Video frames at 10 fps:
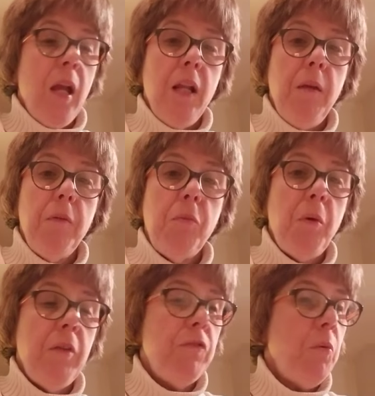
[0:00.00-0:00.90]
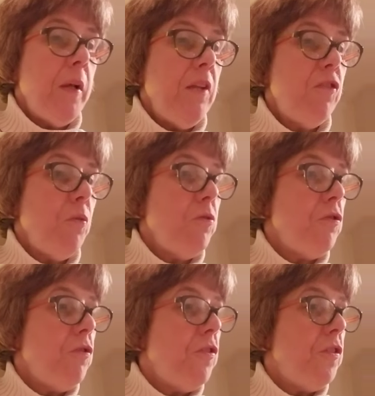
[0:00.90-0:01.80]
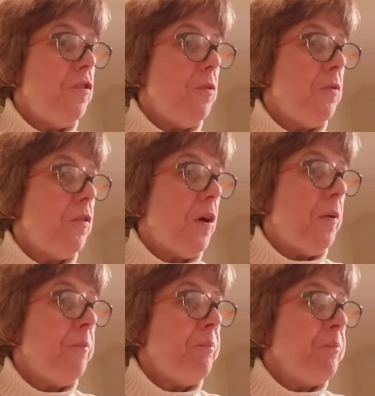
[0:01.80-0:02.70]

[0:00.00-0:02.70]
and he was one of 20 soldiers to do so.